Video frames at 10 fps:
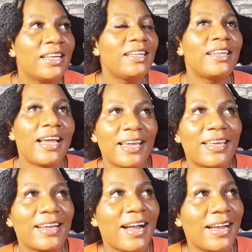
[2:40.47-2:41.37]

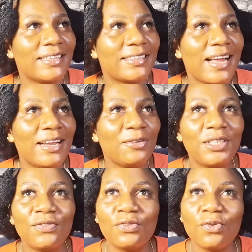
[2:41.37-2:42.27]
Like, guys, I
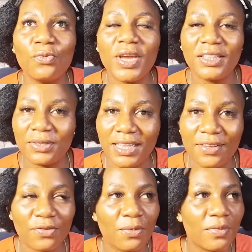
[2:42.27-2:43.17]
don't even know where to
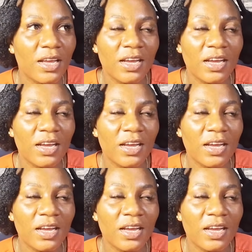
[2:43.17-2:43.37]
start from.